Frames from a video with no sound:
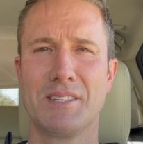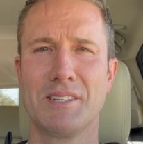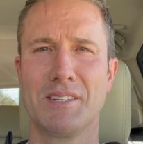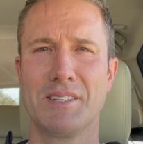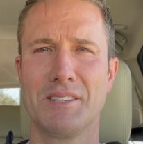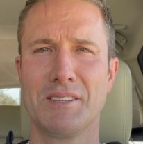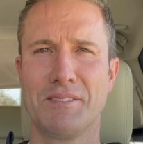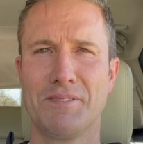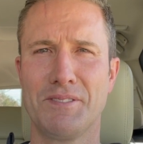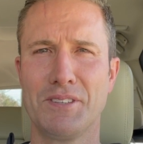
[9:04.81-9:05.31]

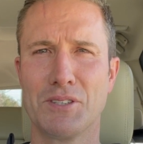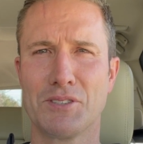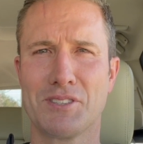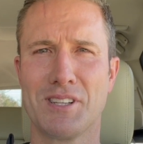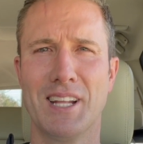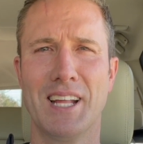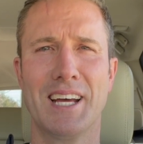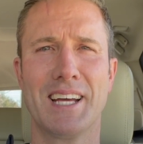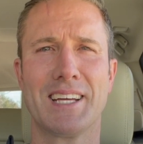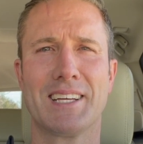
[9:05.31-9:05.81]
feels
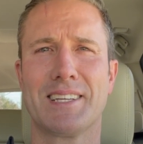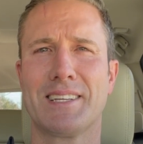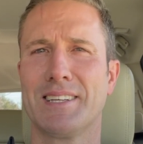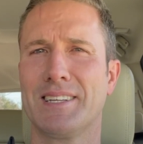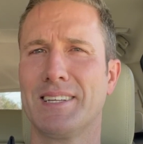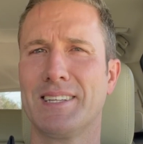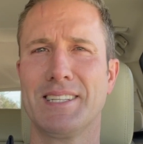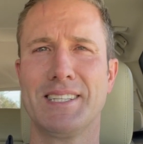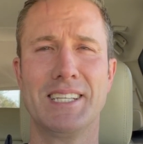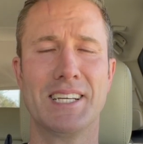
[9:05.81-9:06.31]
like
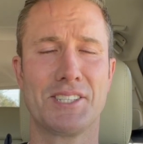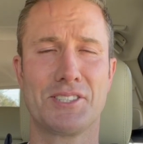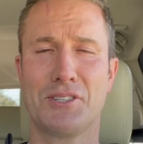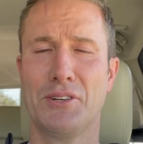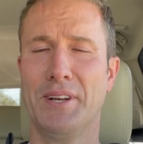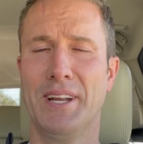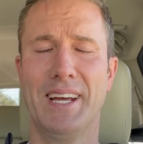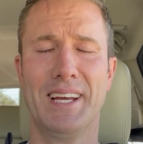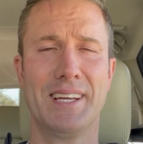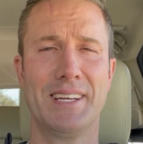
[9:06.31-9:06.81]

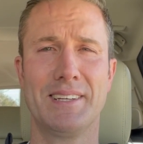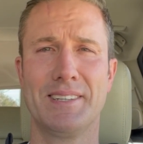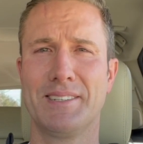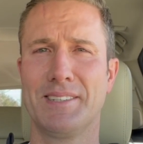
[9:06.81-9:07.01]
yesterday,